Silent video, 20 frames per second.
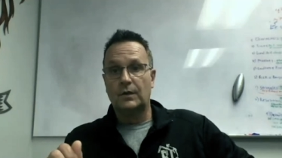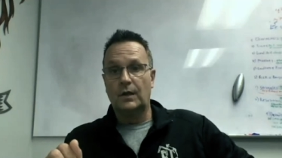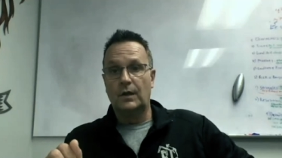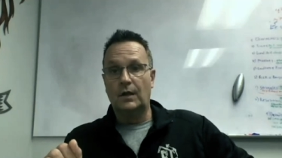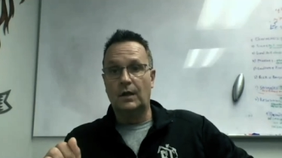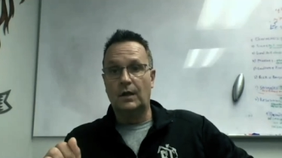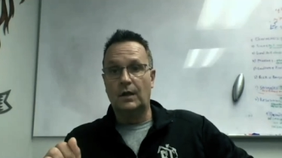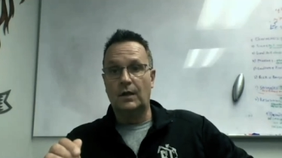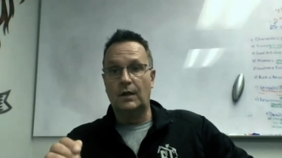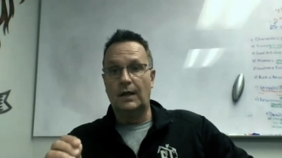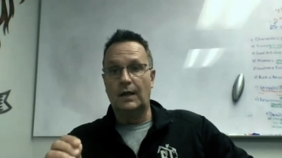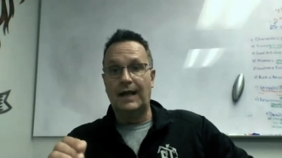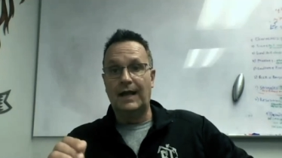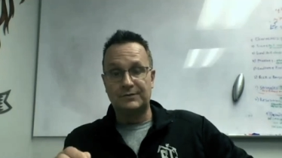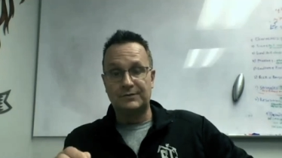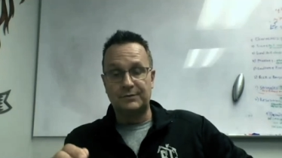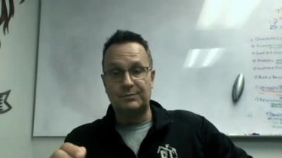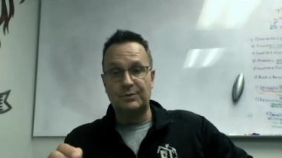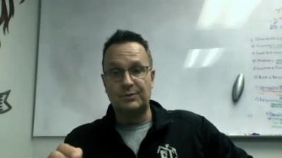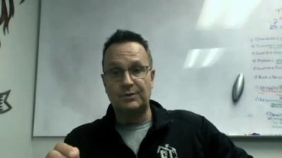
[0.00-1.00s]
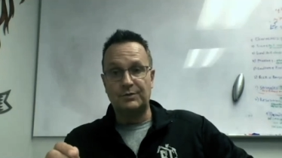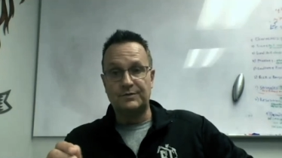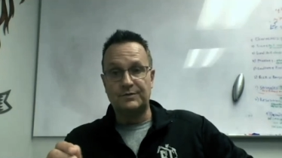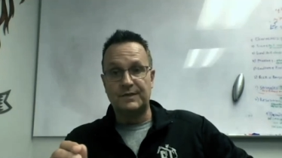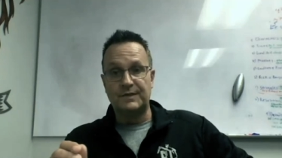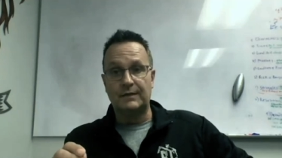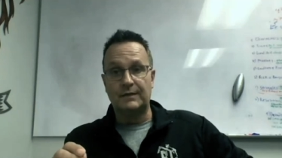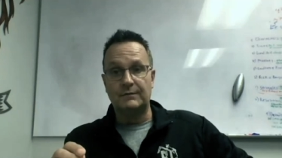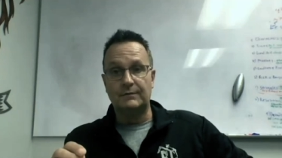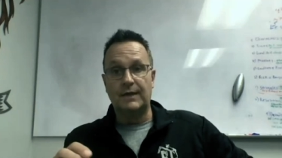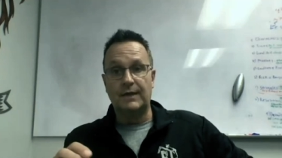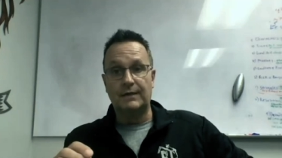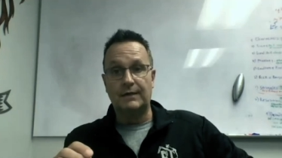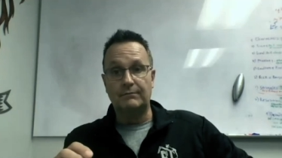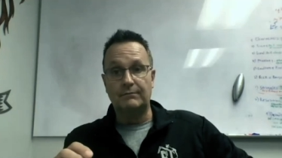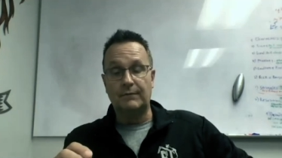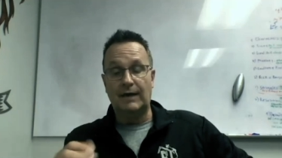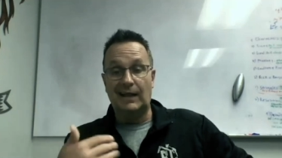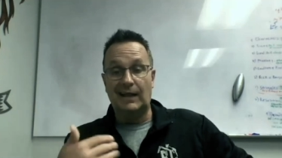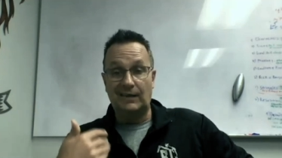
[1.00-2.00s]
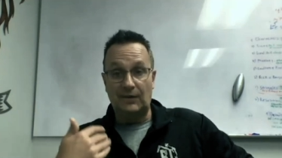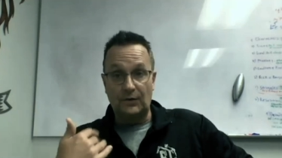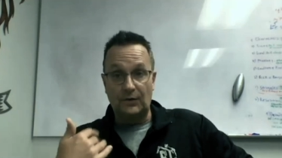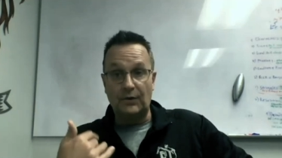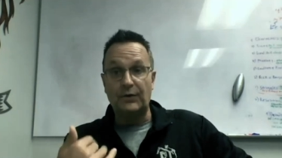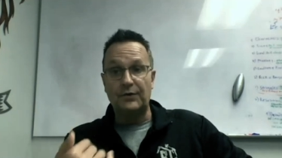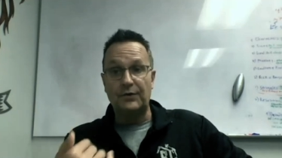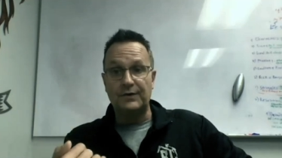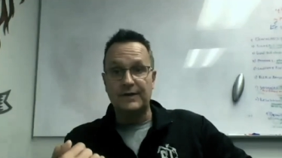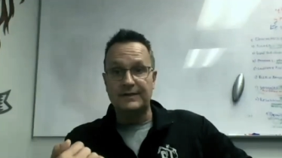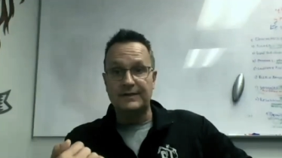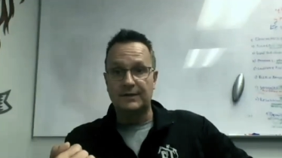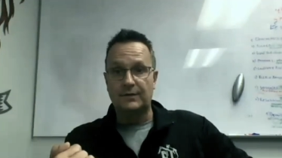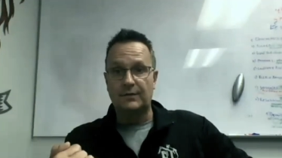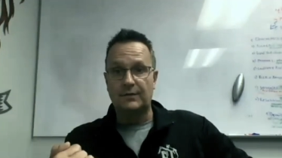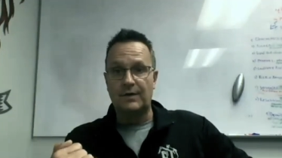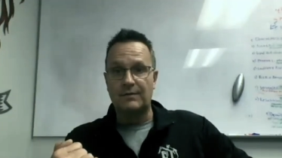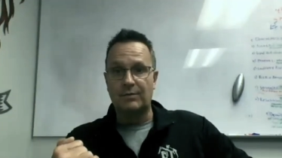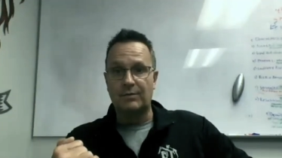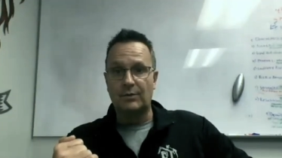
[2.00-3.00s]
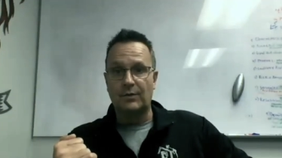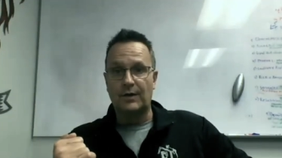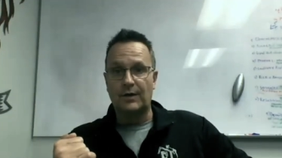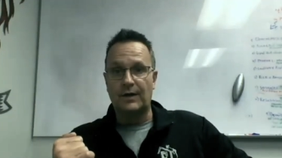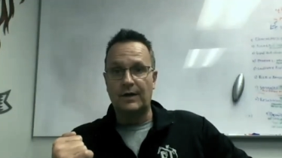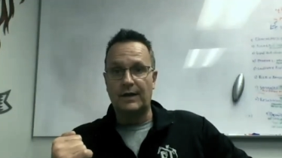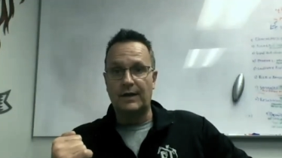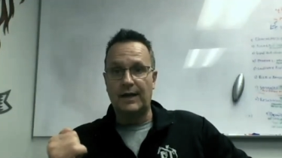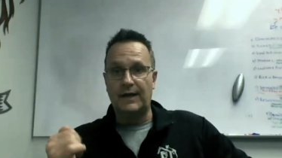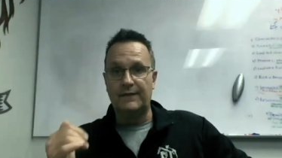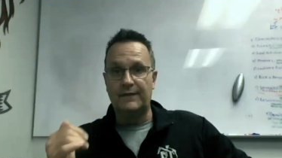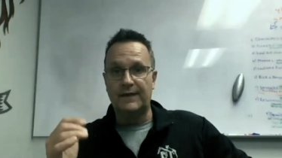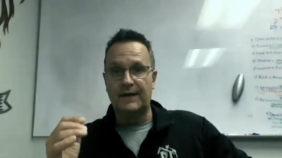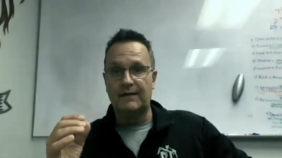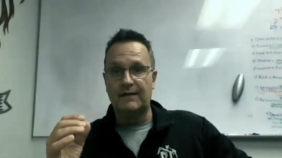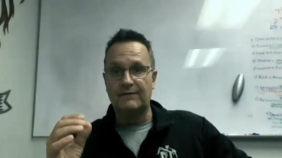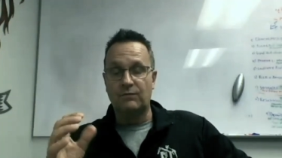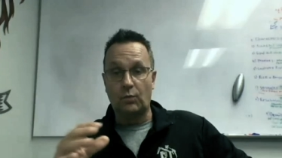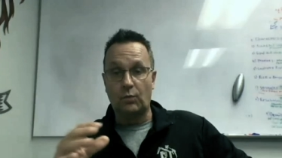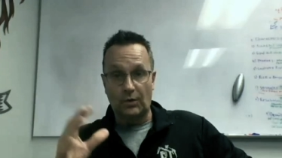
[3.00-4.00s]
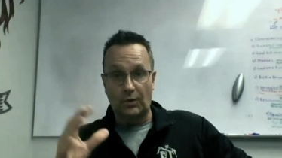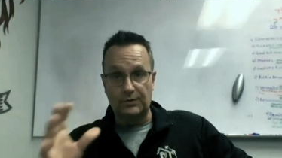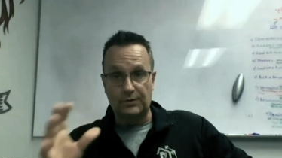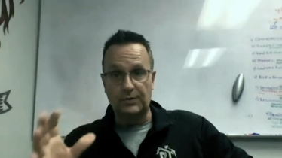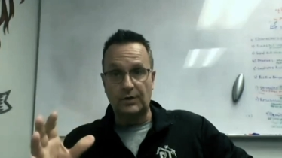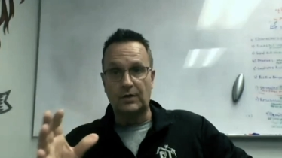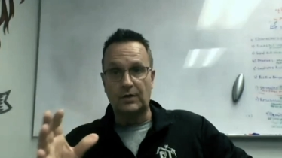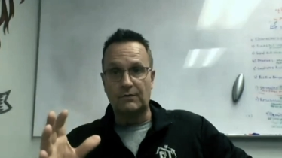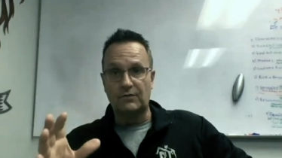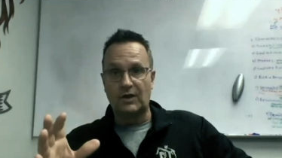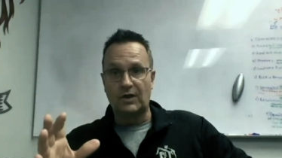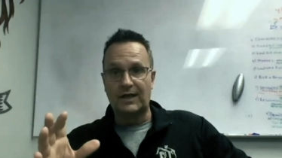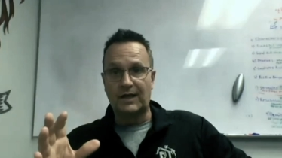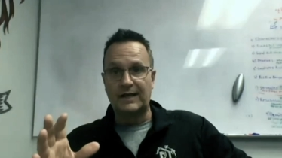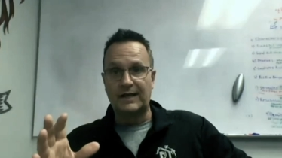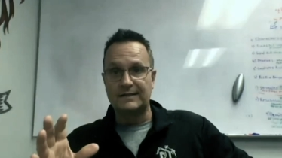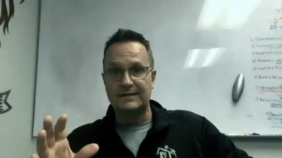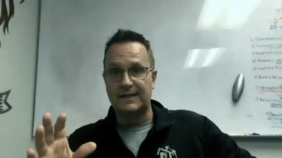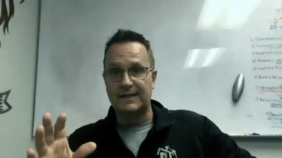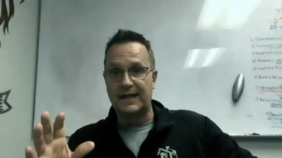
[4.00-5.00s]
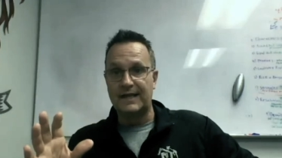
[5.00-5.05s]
uh, attributes that that I learned as a Green Beret and that I've worked on over the last